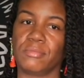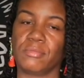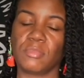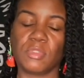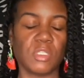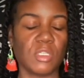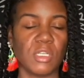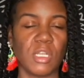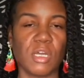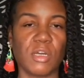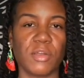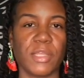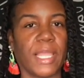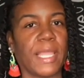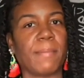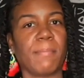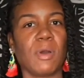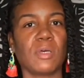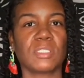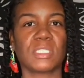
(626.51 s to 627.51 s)
You know,
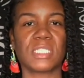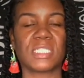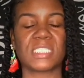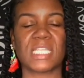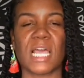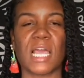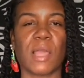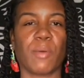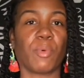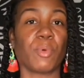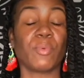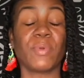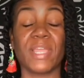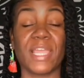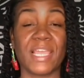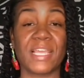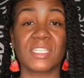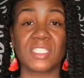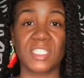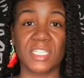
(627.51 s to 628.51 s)
and most of the time when we
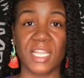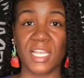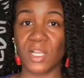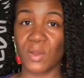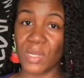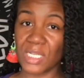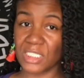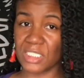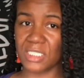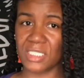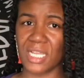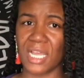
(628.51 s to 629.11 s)
answer that question to